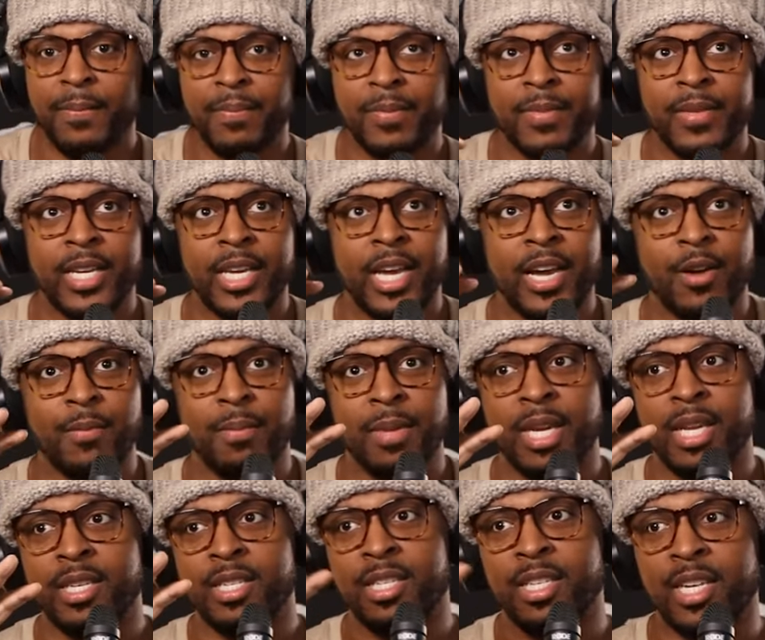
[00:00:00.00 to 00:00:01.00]
it helped me
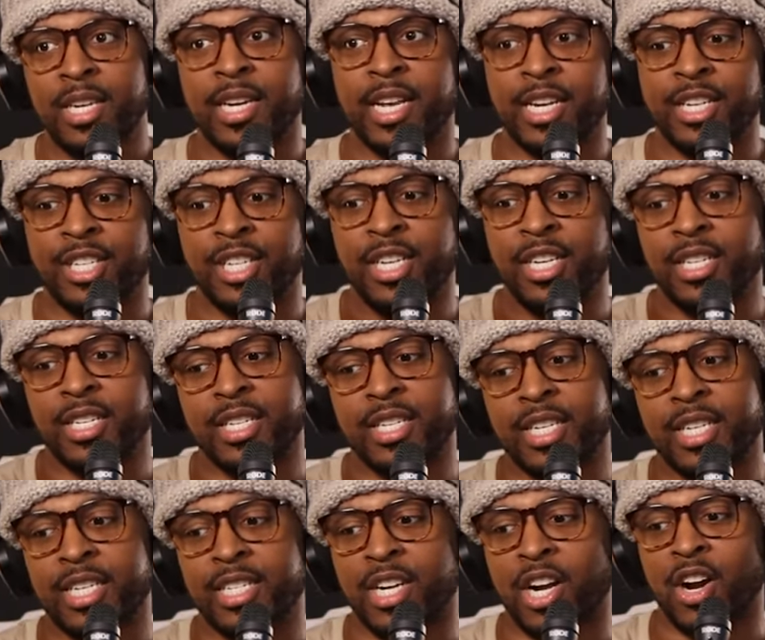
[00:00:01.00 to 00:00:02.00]
see that Jesus
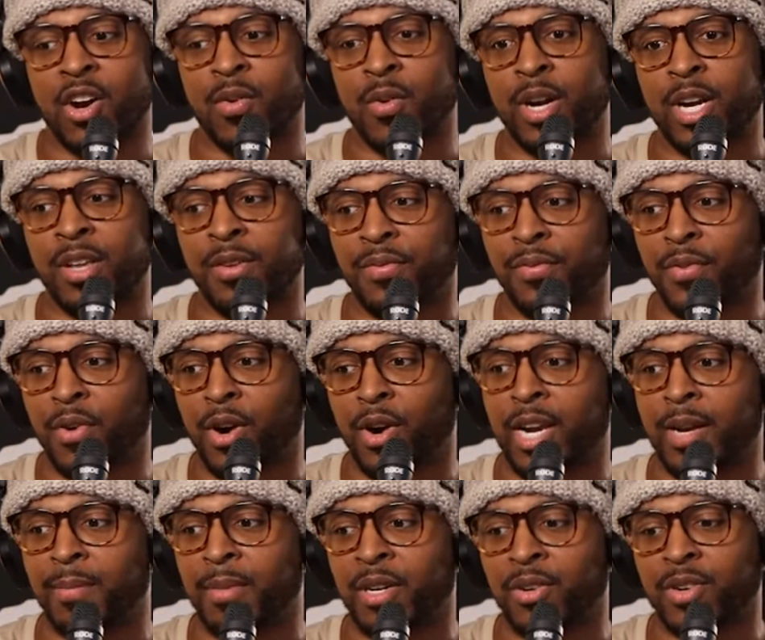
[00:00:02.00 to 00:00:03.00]
has already
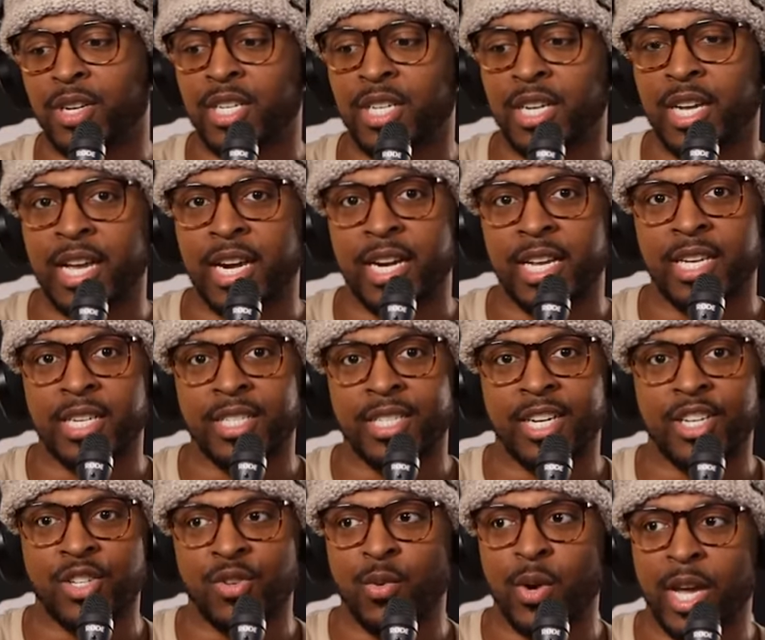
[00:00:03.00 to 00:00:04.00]
framed Christianity in
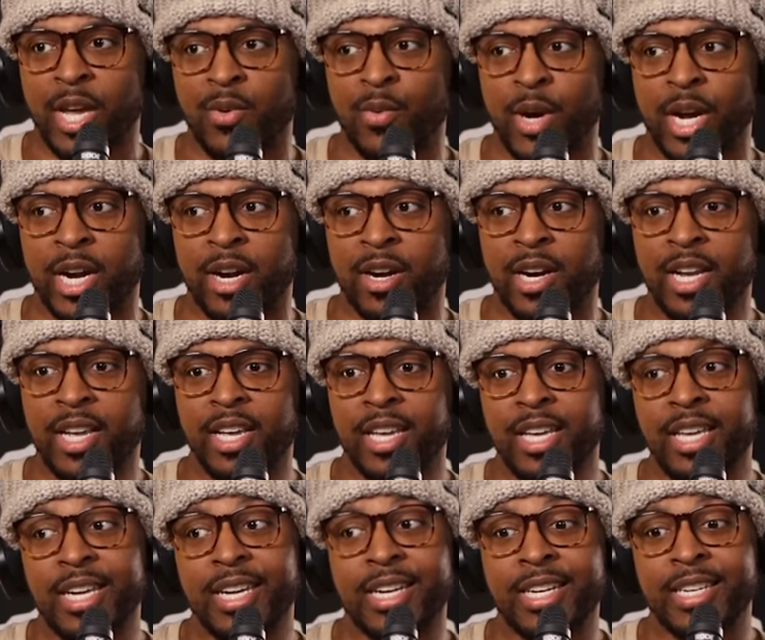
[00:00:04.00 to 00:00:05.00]
such a way where
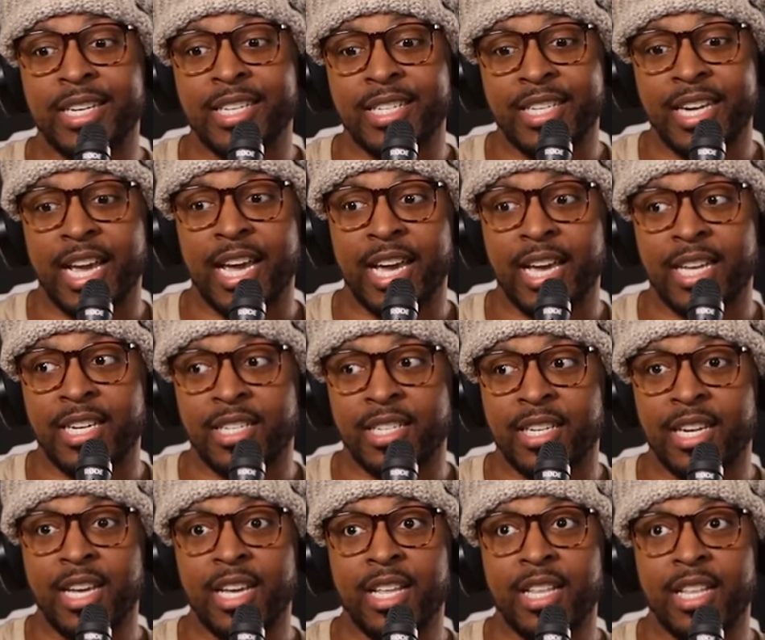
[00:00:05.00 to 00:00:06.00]
he understands
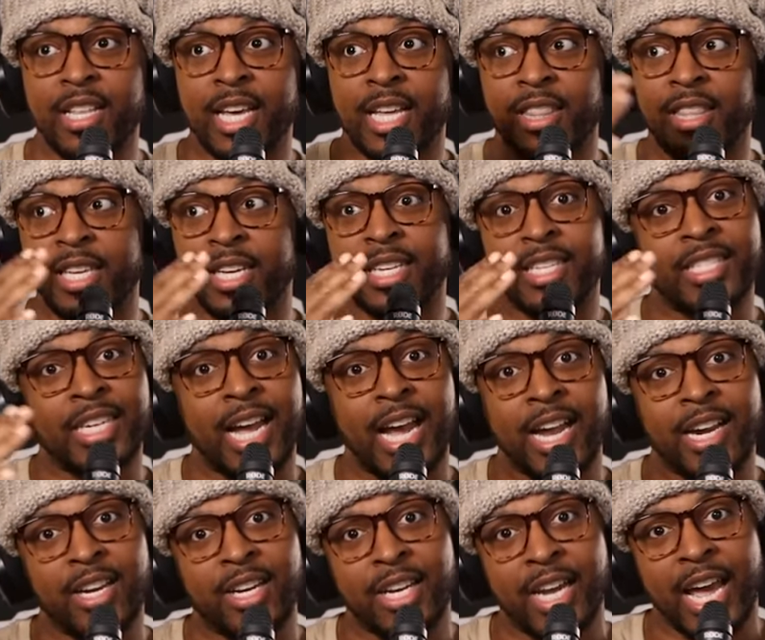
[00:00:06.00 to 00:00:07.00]
that the
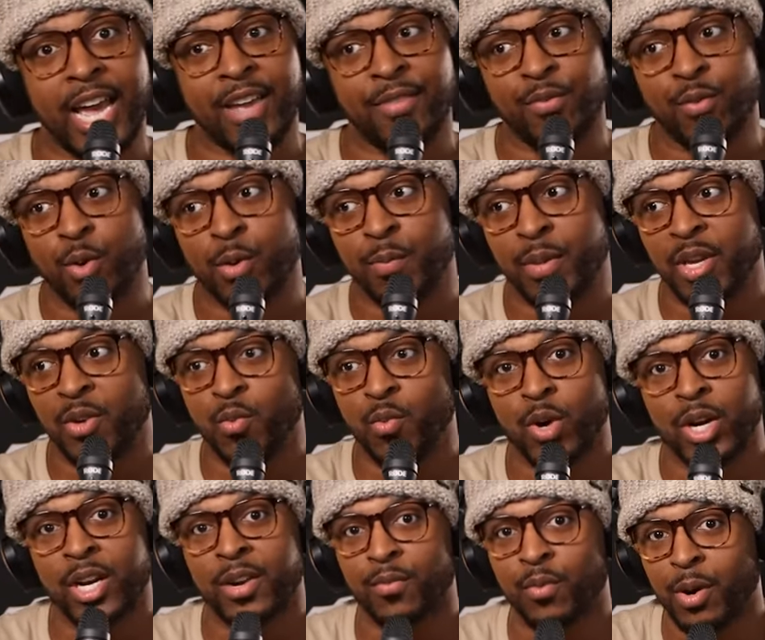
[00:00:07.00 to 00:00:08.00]
entire life will be one
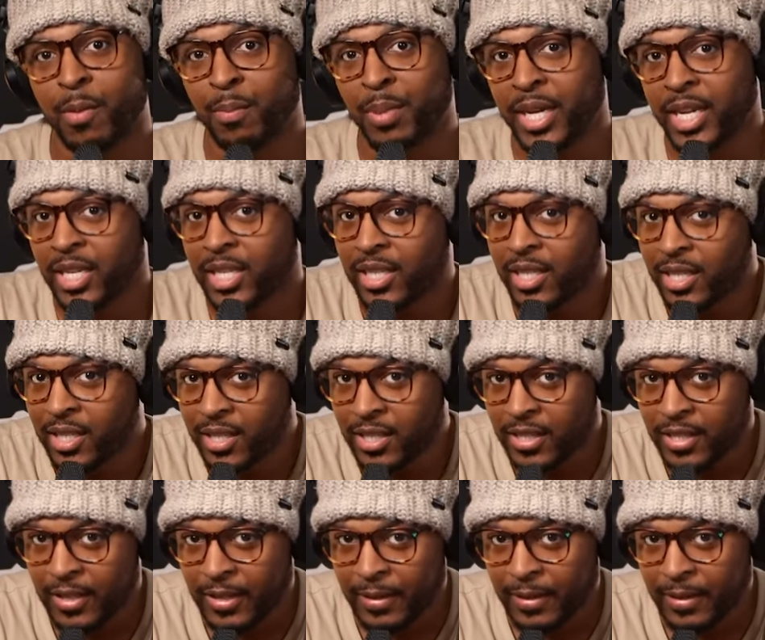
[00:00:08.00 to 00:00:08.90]
of repentance.